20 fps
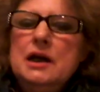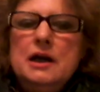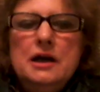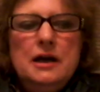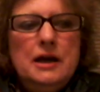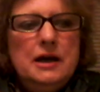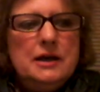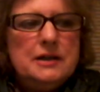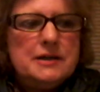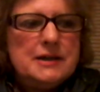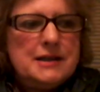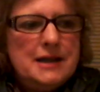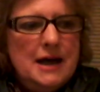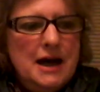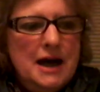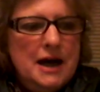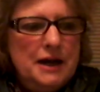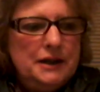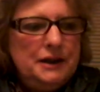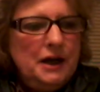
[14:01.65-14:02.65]
and
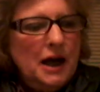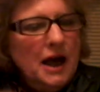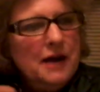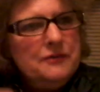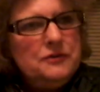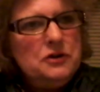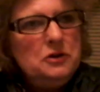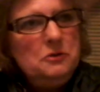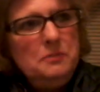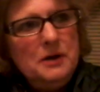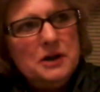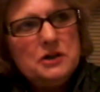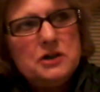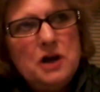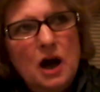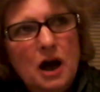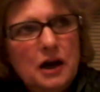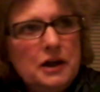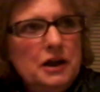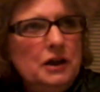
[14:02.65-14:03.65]
said, have you been
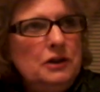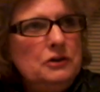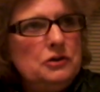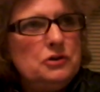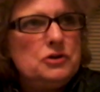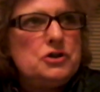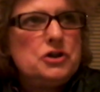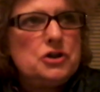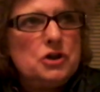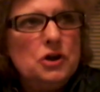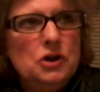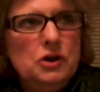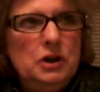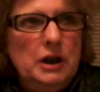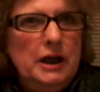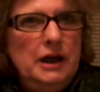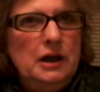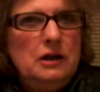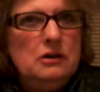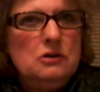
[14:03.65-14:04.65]
talking to
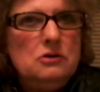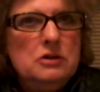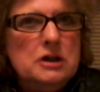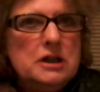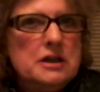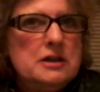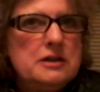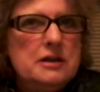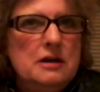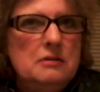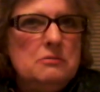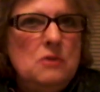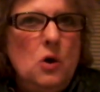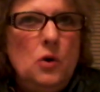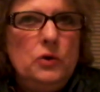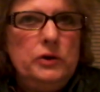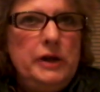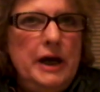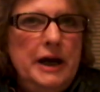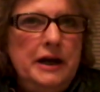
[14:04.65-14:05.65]
Shirley, who is some
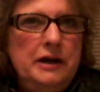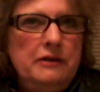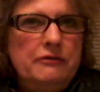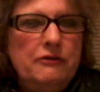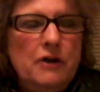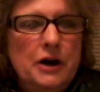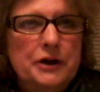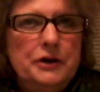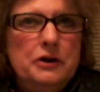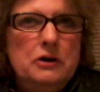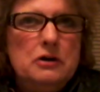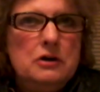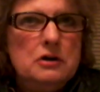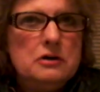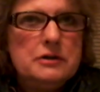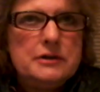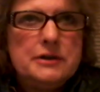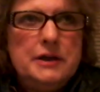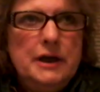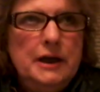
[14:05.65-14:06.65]
old lady friend of
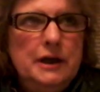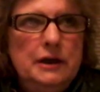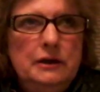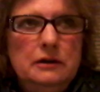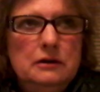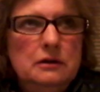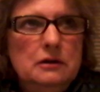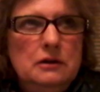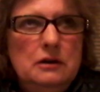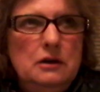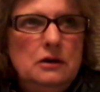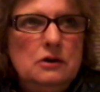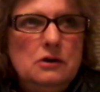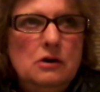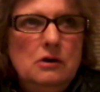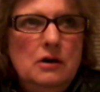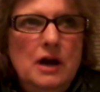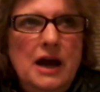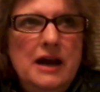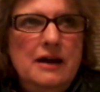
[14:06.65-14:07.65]
hers that,
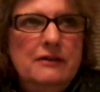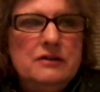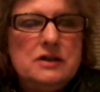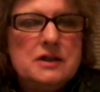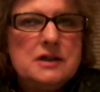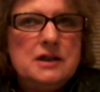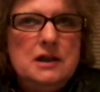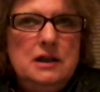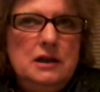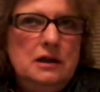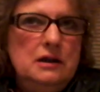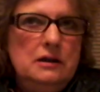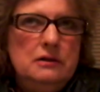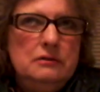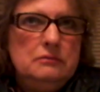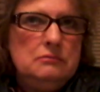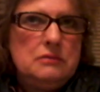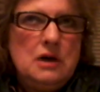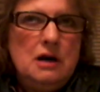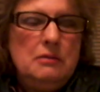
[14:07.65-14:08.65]
I haven't seen
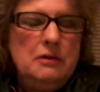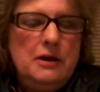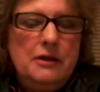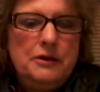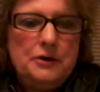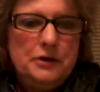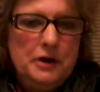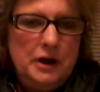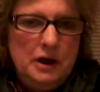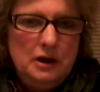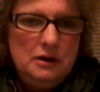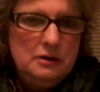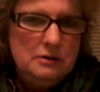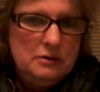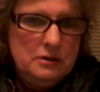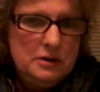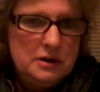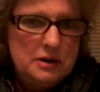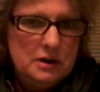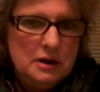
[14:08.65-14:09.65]
in probably 30
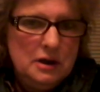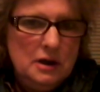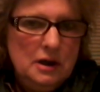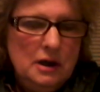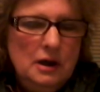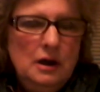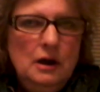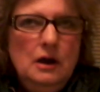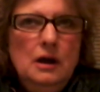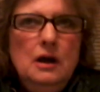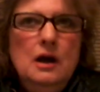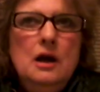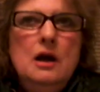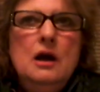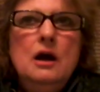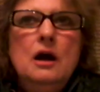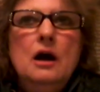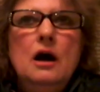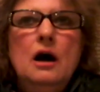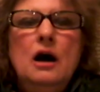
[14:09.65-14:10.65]
years.
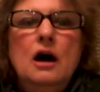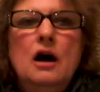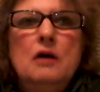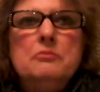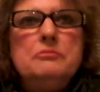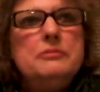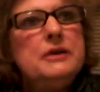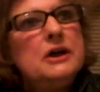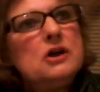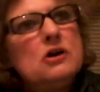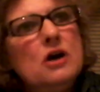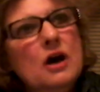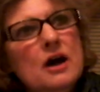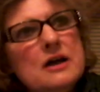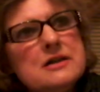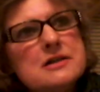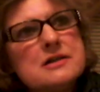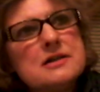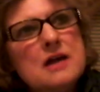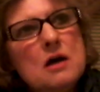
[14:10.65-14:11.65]

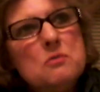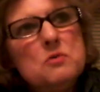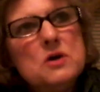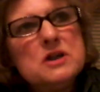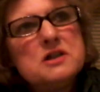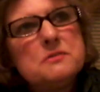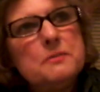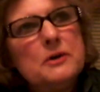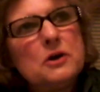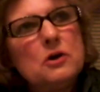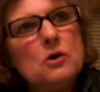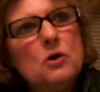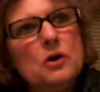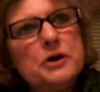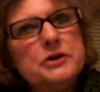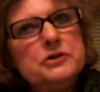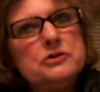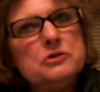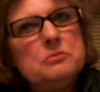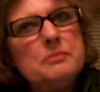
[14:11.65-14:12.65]
Because someone's been
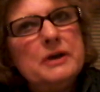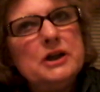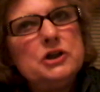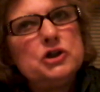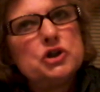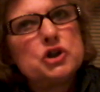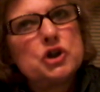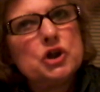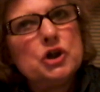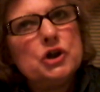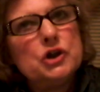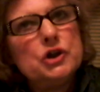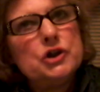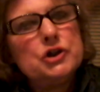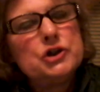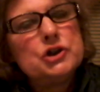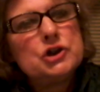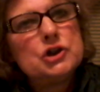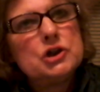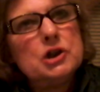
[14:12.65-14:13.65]
going to my
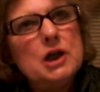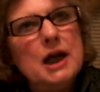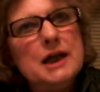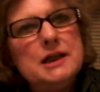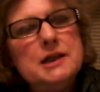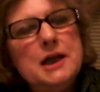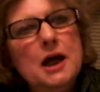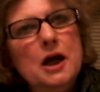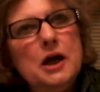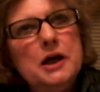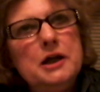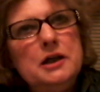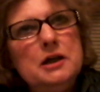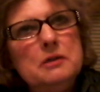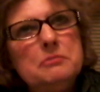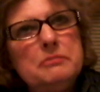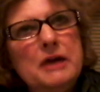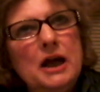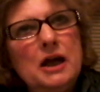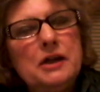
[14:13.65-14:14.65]
church and telling
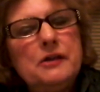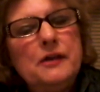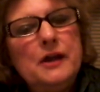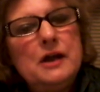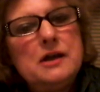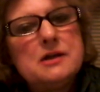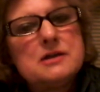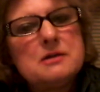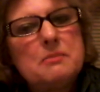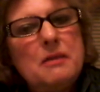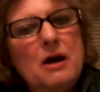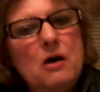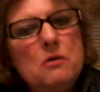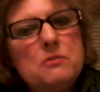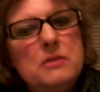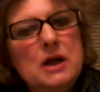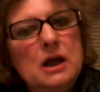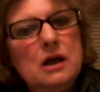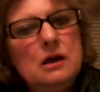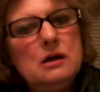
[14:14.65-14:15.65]
them bad things about
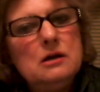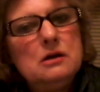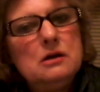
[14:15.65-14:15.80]
me.